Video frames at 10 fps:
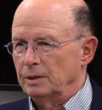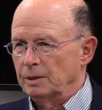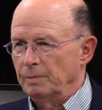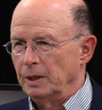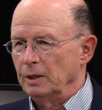
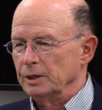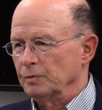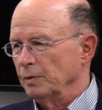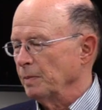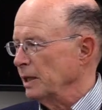the Middle
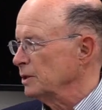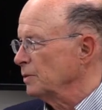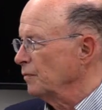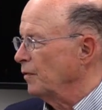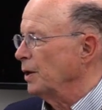East remains
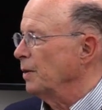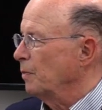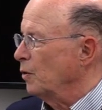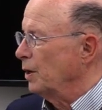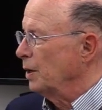very
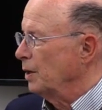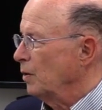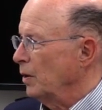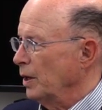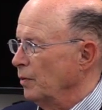important.
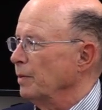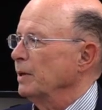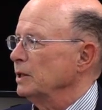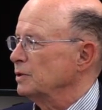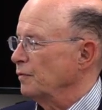Oil
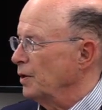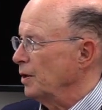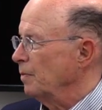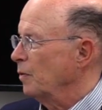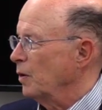remains
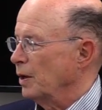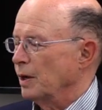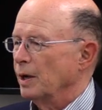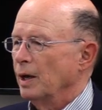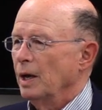very
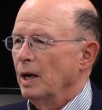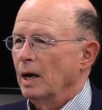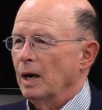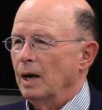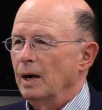important.
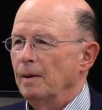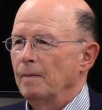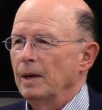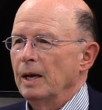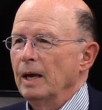
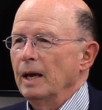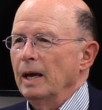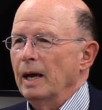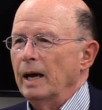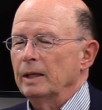Um,
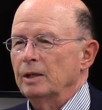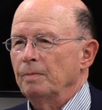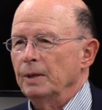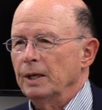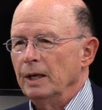at
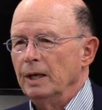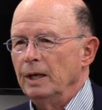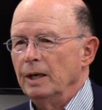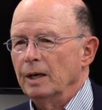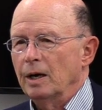the
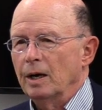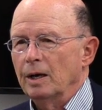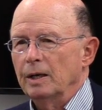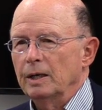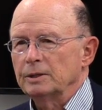beginning,
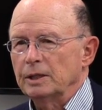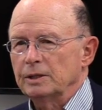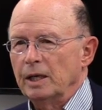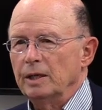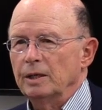uh, as I
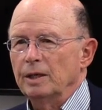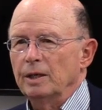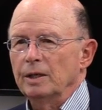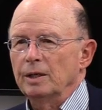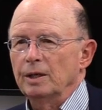said,
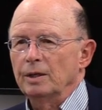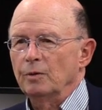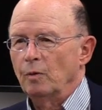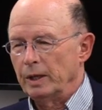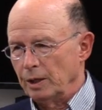the,
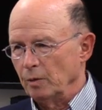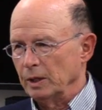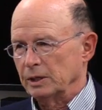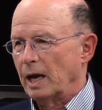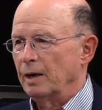the, the, way the
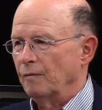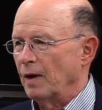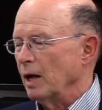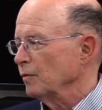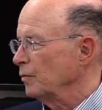U.S. got
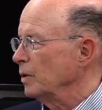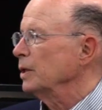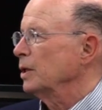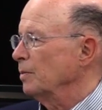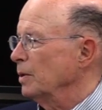involved
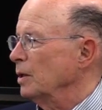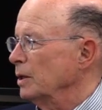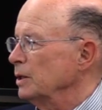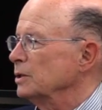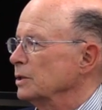really in the
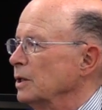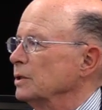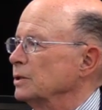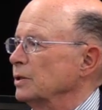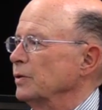Middle East in
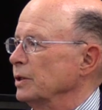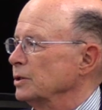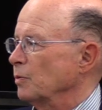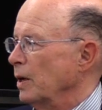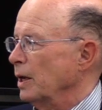a
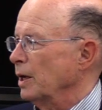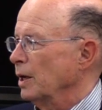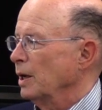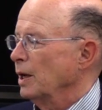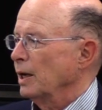serious way,
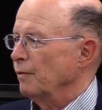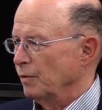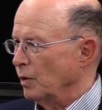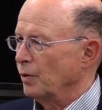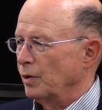
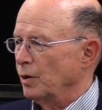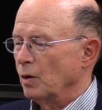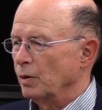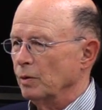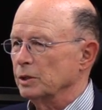even though there are
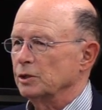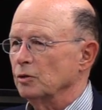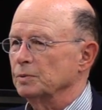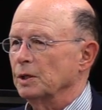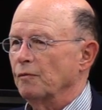no U.S.
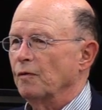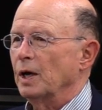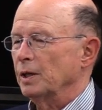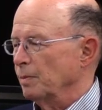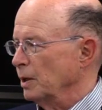troops that
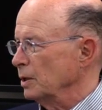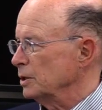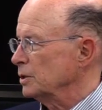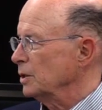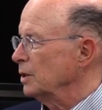fought in the
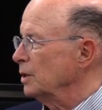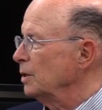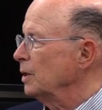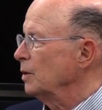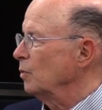Middle East in,
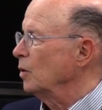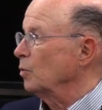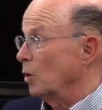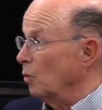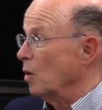in
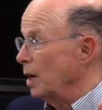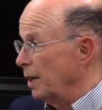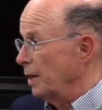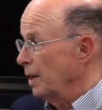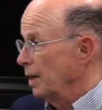World War
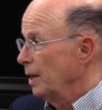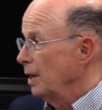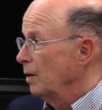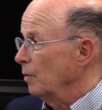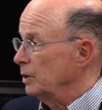
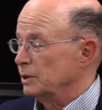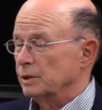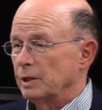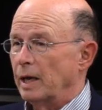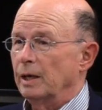I,
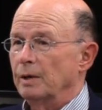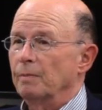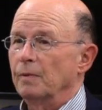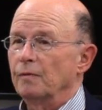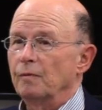was that
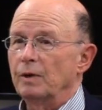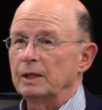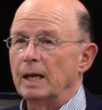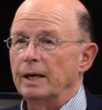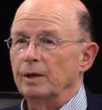
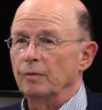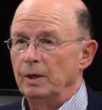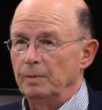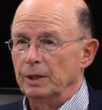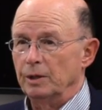Red Line
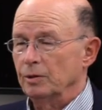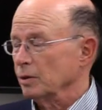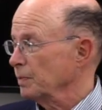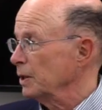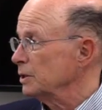Agreement that
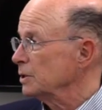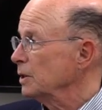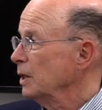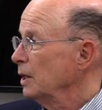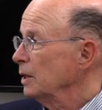took place
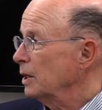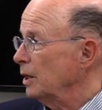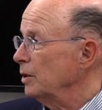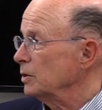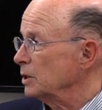
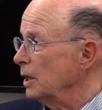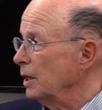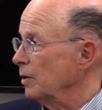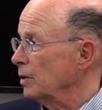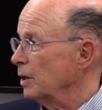10 years
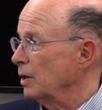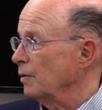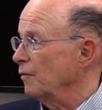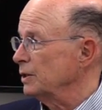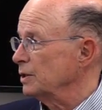later
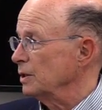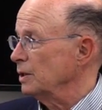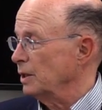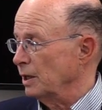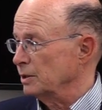that eventually
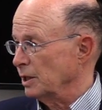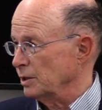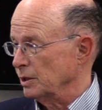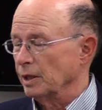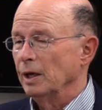that
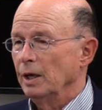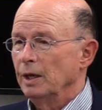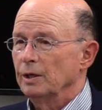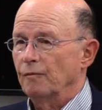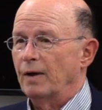essentially
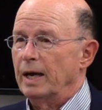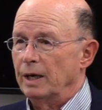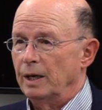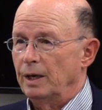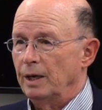
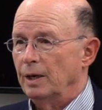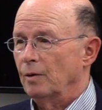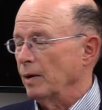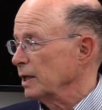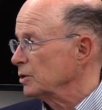divided
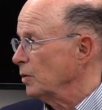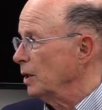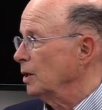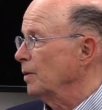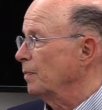Iraq's
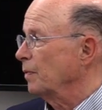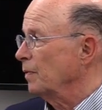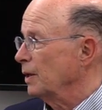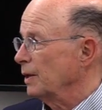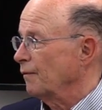oil up
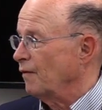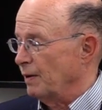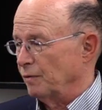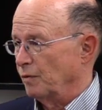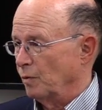
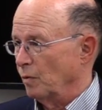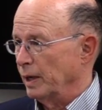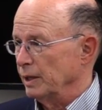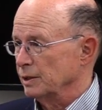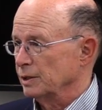five different
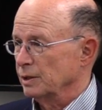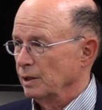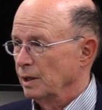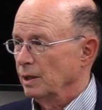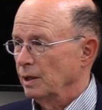ways,
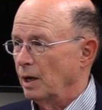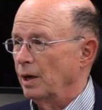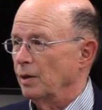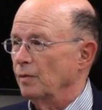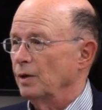none
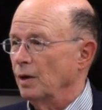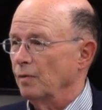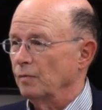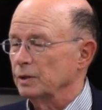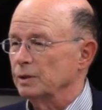of, the, none
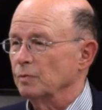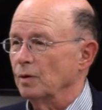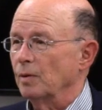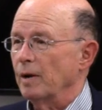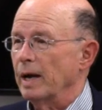of which
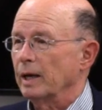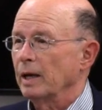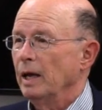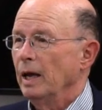were Iraq.